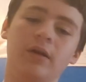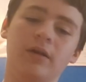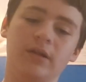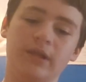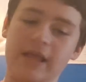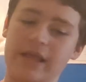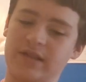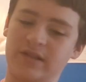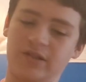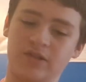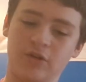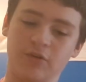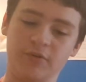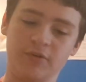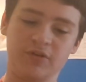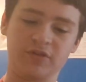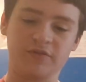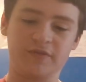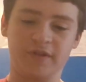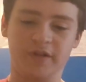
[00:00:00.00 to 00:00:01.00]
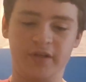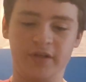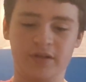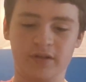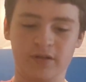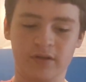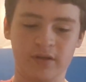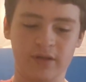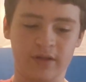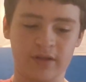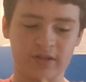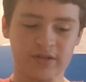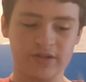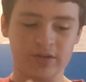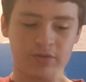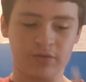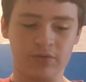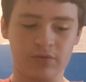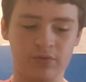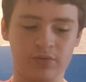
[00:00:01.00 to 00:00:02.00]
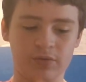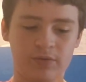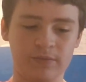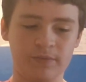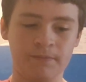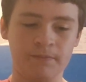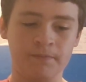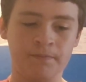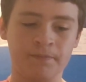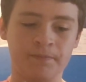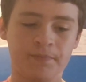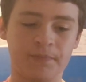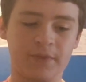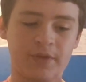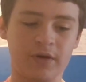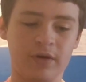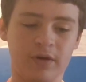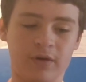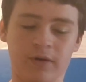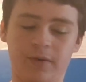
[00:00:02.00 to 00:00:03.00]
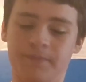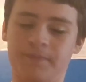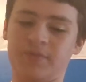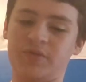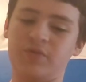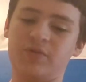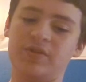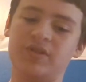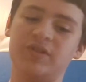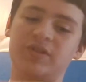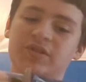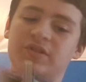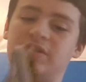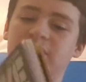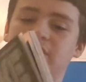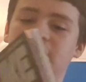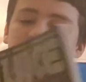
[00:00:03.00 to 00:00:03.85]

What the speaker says: That's so much fun. That's so cool. So this is